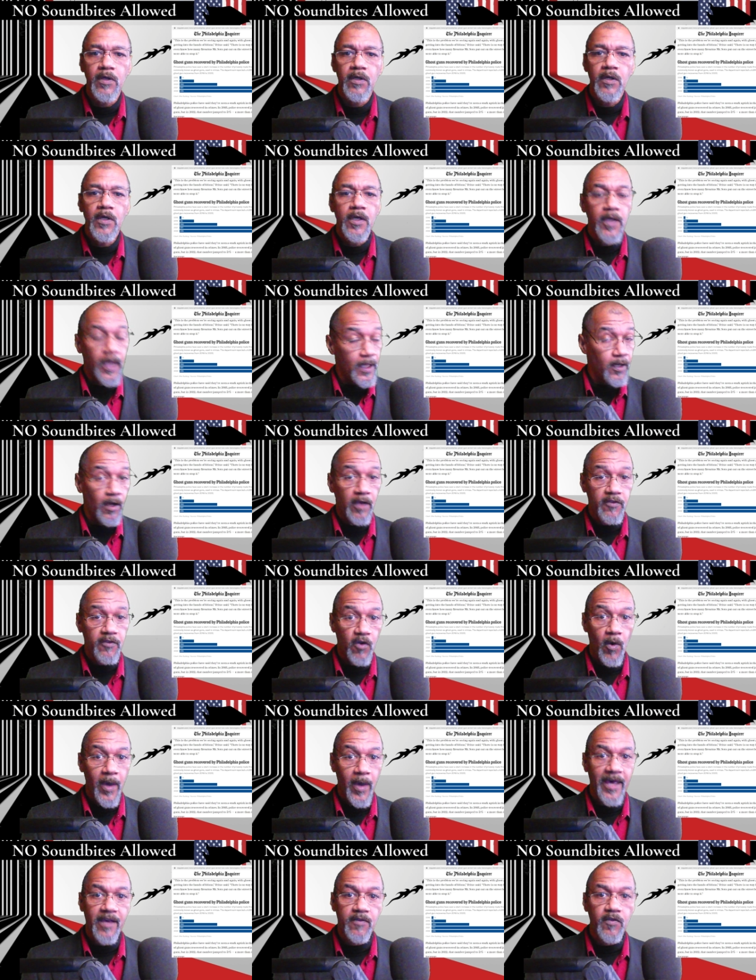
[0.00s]
It also
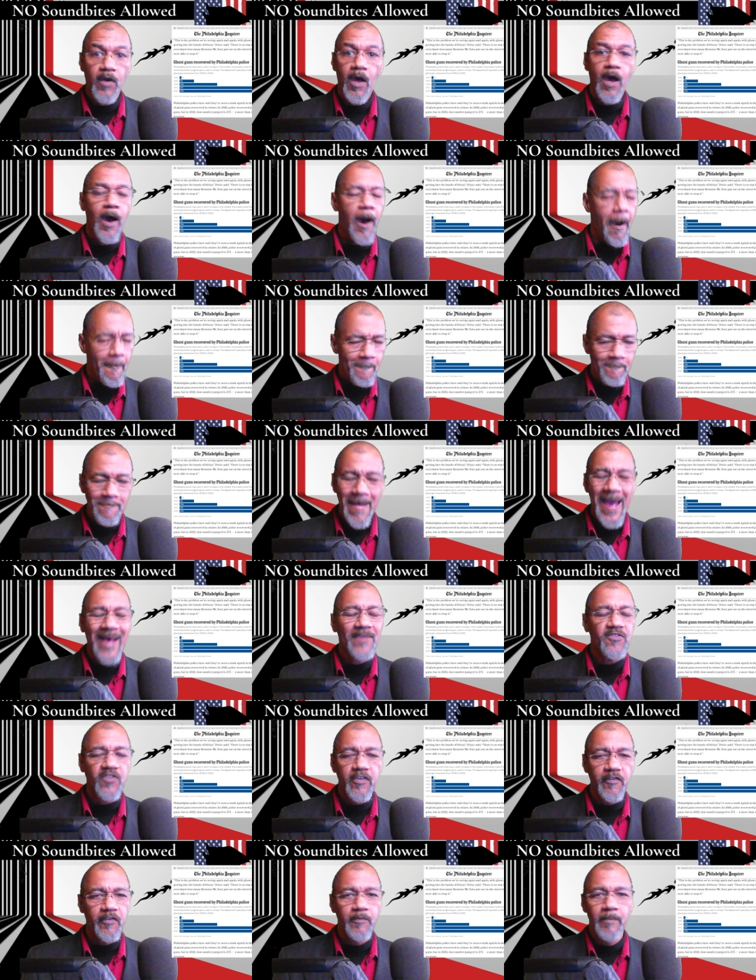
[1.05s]
has a
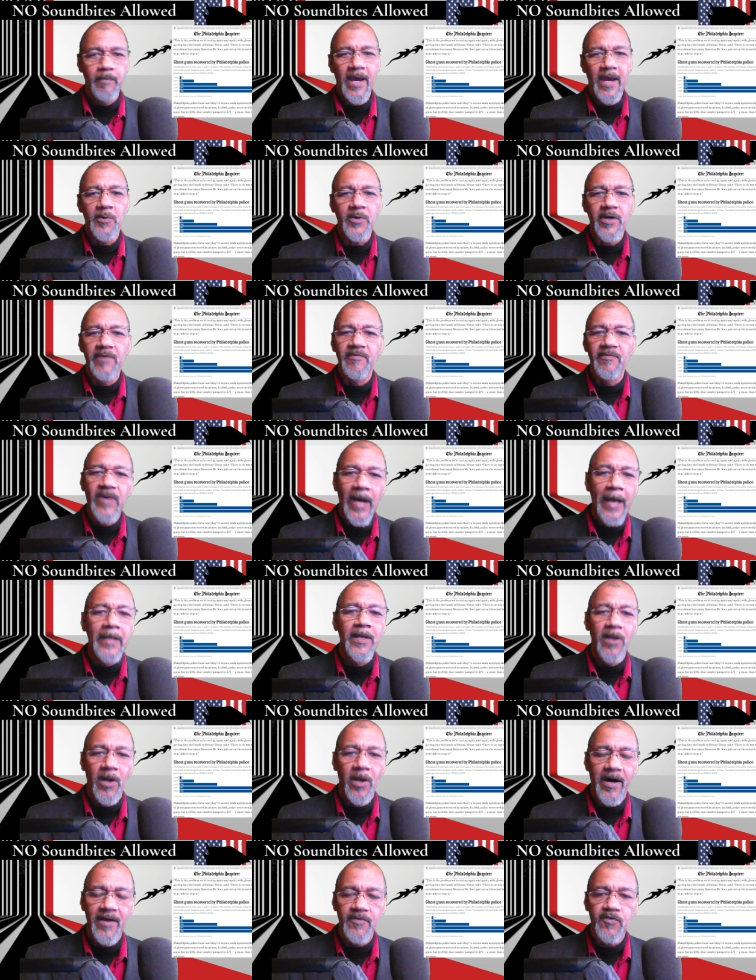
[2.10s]
massive amount of gun
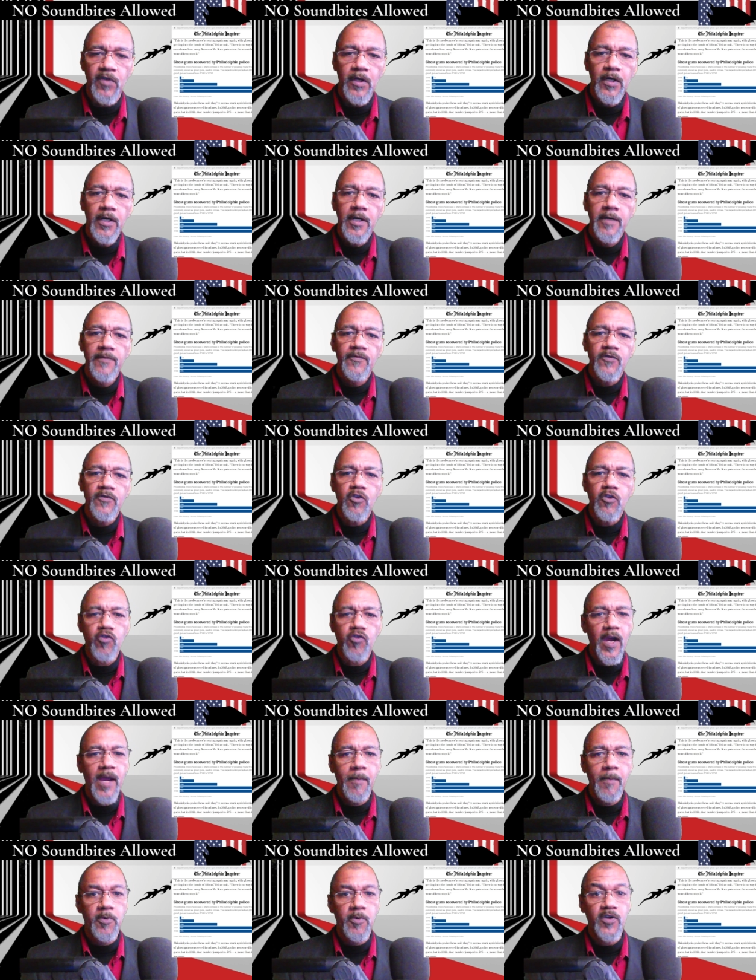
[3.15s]
laws to try
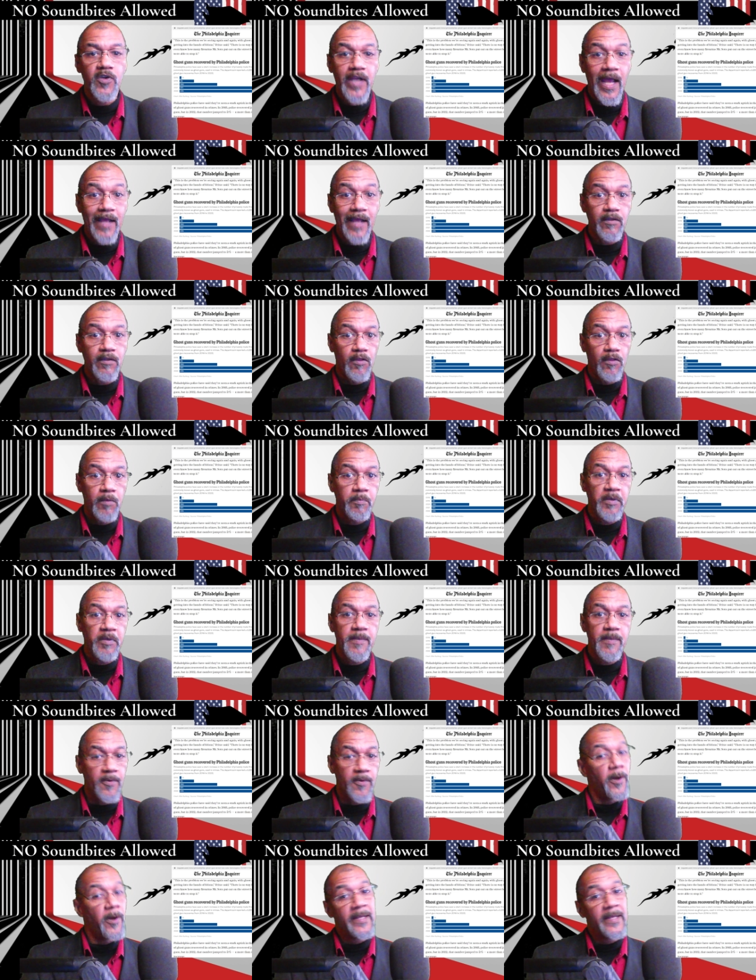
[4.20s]
and protect the
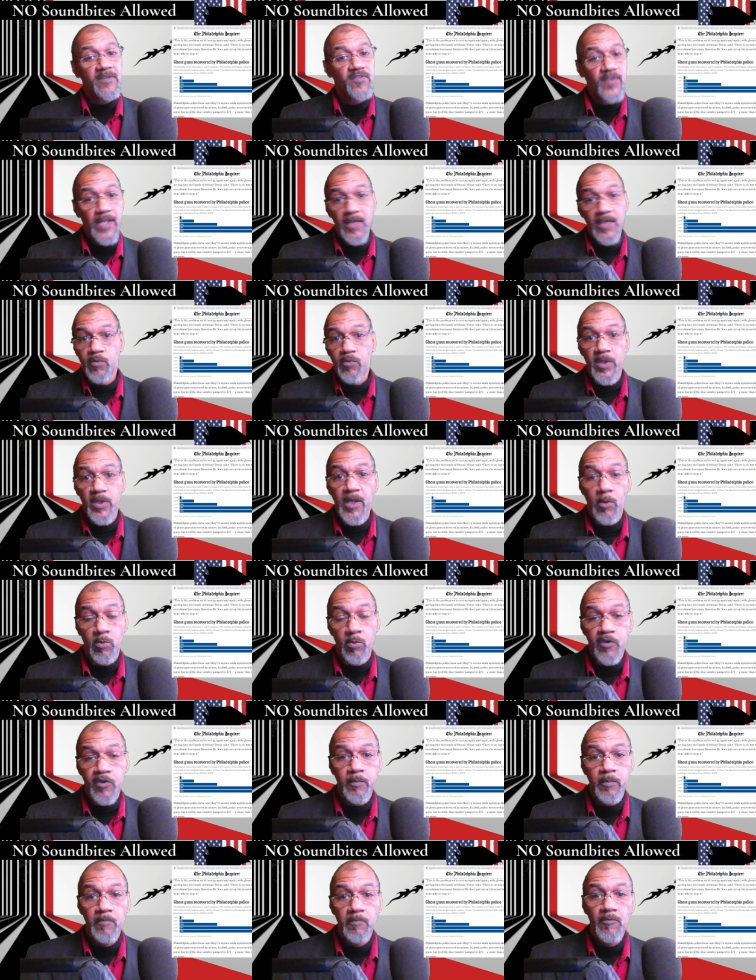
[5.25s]
people. At least that's what that was
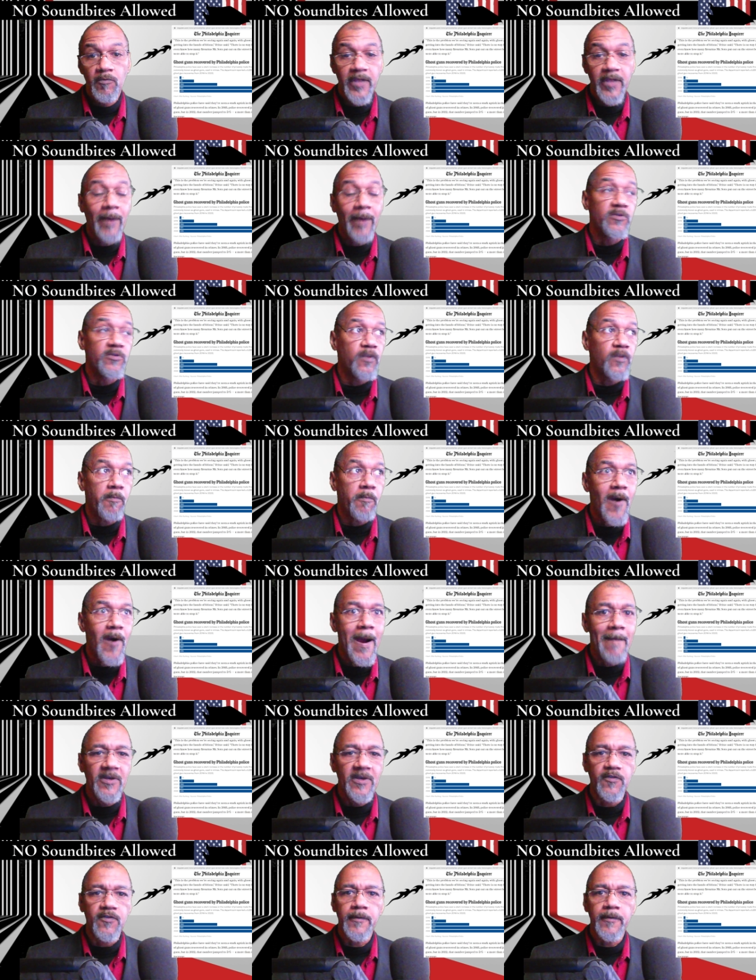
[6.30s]
that was the
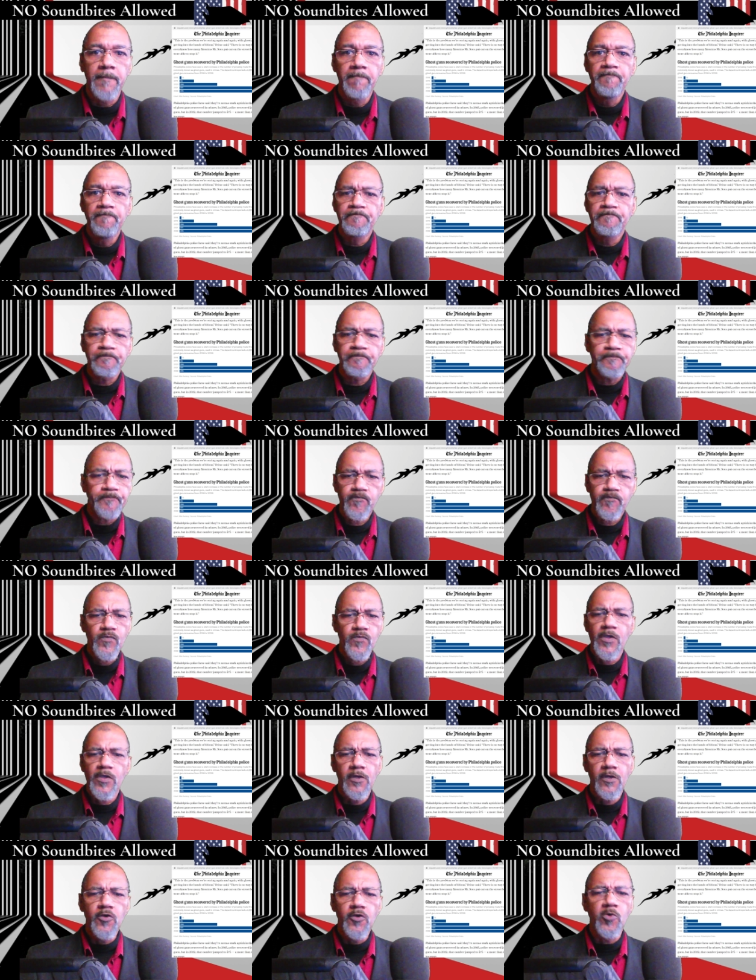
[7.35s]
promise.
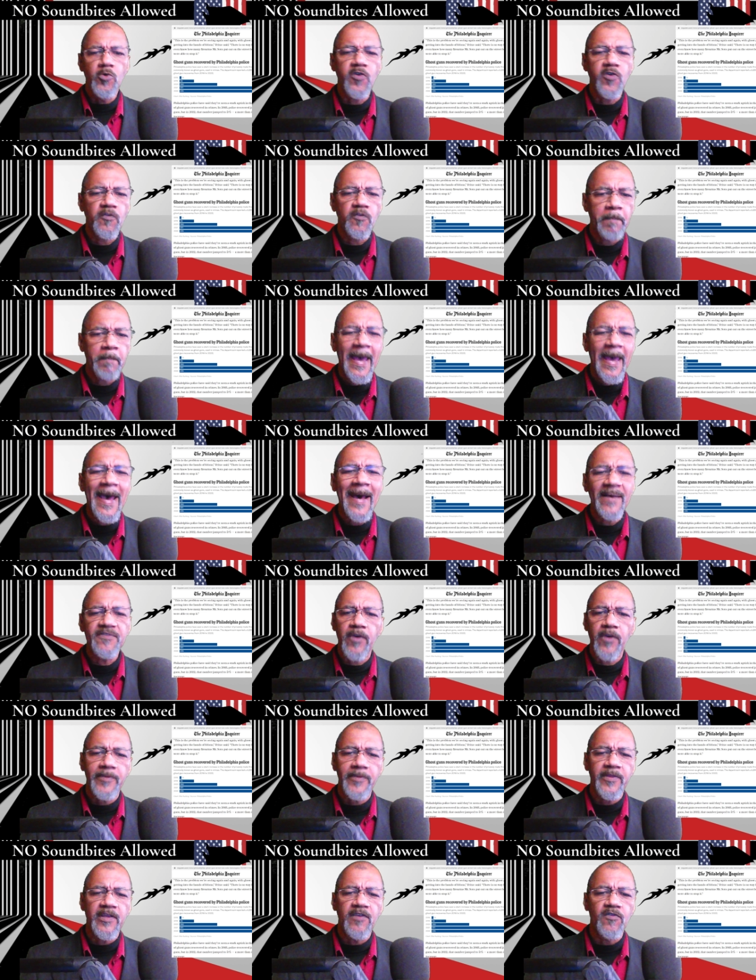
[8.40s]
You just pass all
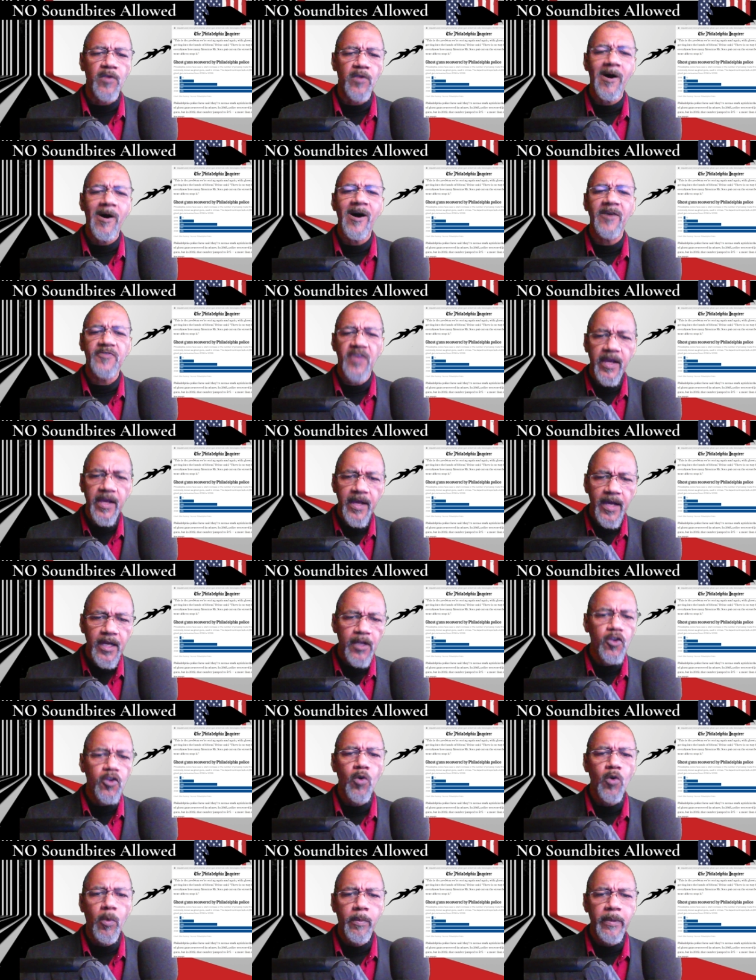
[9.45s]
these laws and
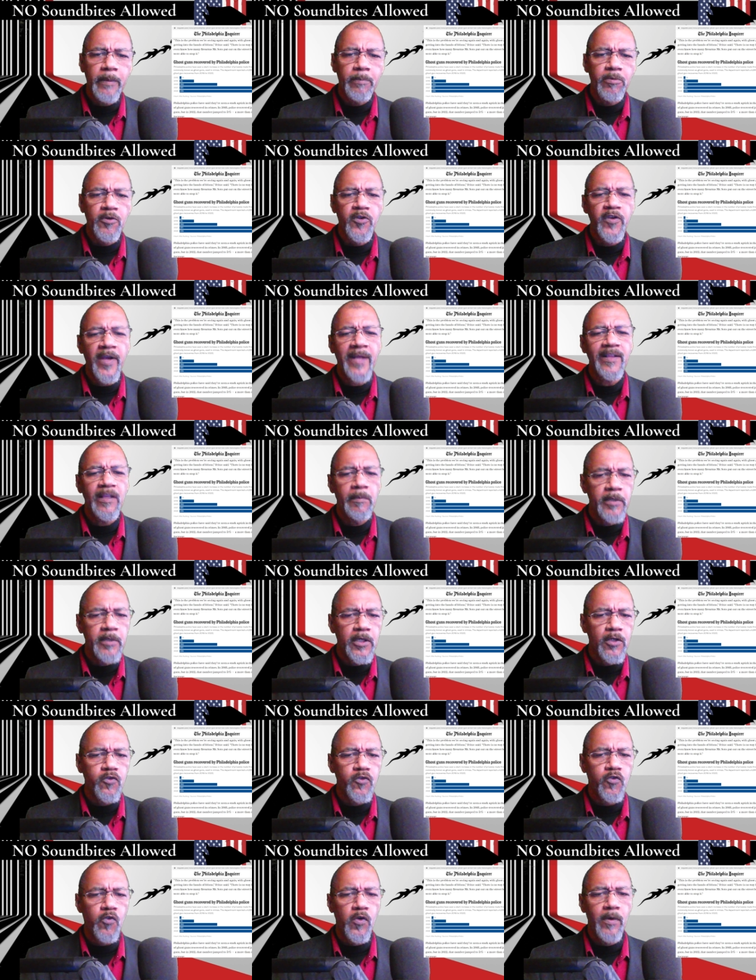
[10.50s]
you will be protected because
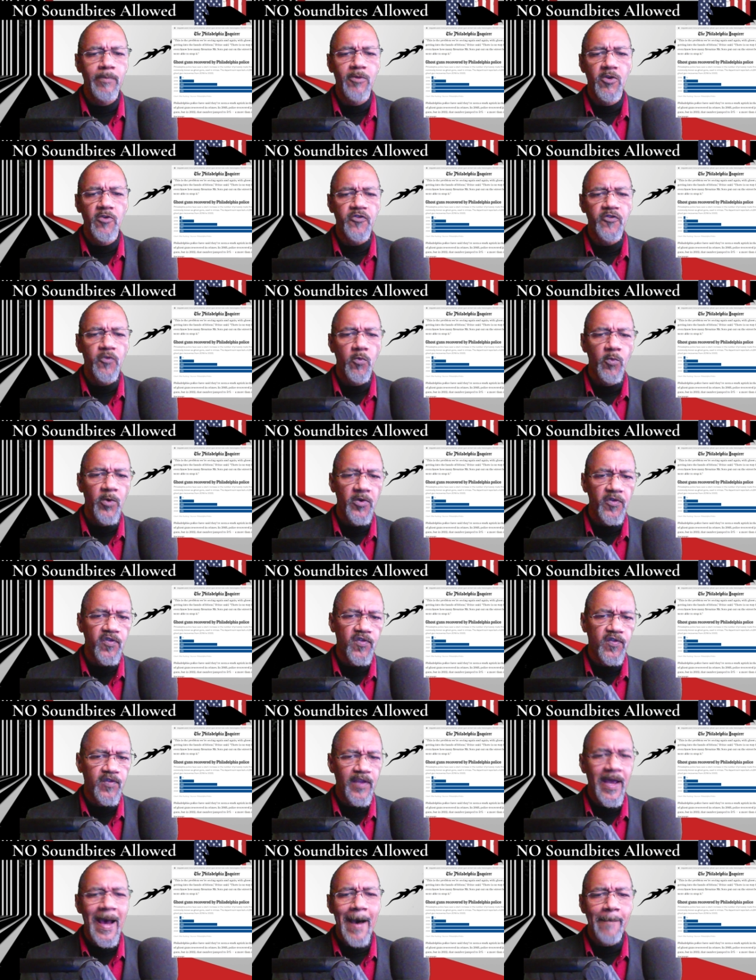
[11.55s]
criminals will
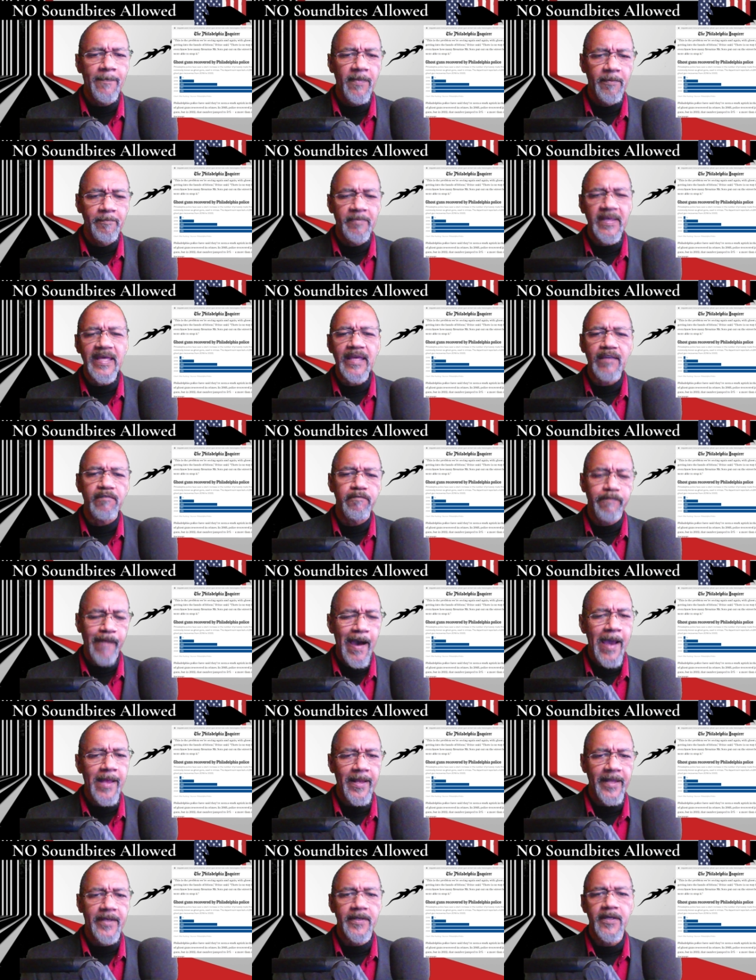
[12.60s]
stop being
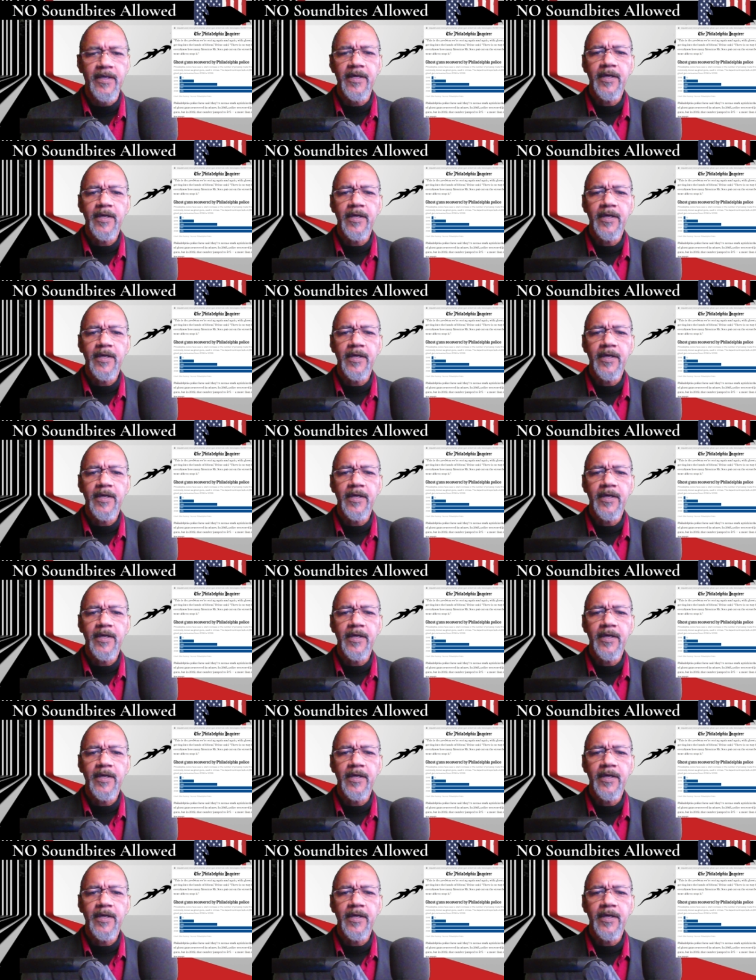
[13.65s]
violent.